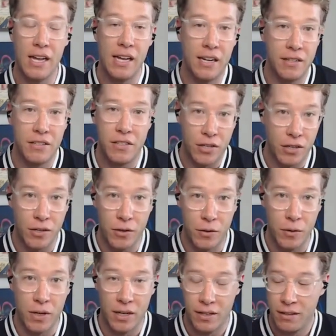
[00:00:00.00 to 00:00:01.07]

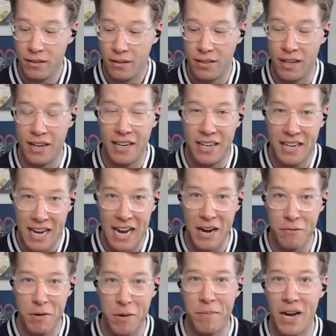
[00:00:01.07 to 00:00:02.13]
into the
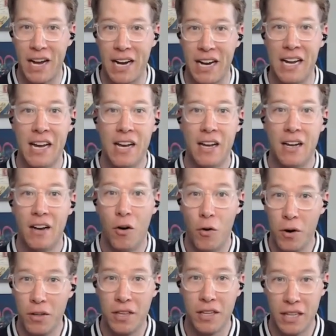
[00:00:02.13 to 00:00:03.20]
camera body
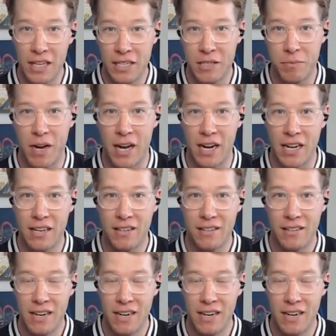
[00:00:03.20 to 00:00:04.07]
or the lens body.